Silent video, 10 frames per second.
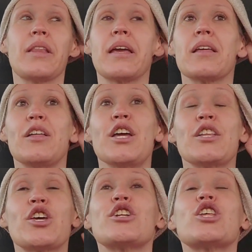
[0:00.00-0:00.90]
like
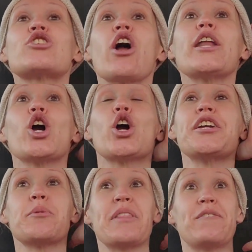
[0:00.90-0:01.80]
they, they try to
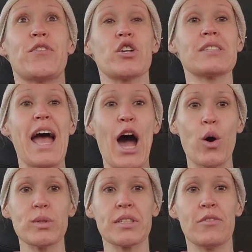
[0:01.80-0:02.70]
hurry to be the first
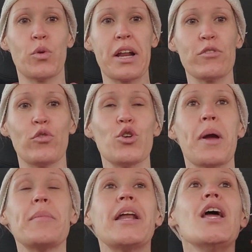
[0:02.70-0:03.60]
out of whatever room
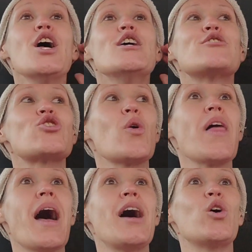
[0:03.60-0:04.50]
I'm in so
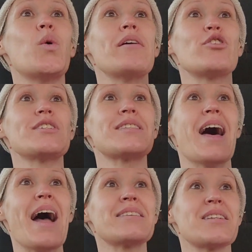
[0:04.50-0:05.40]
that whoever is
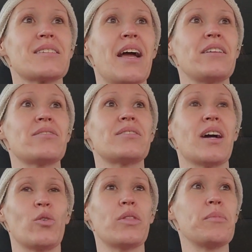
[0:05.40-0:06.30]
last is kind of
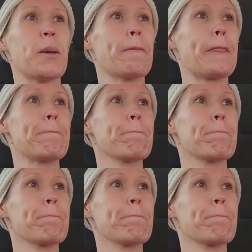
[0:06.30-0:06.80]
stuck with me.